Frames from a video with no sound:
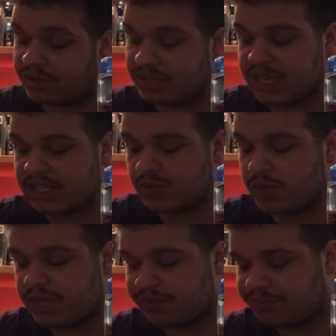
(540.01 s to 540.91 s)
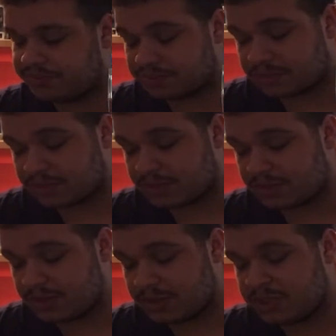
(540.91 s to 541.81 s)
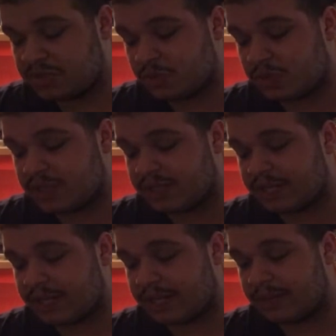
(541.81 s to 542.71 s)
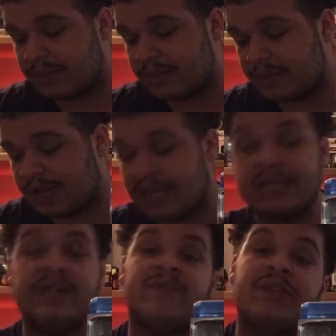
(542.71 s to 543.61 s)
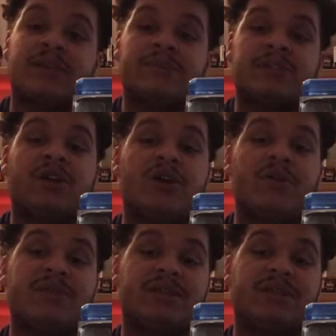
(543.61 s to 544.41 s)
Next one is one that I didn't even think I was gonna own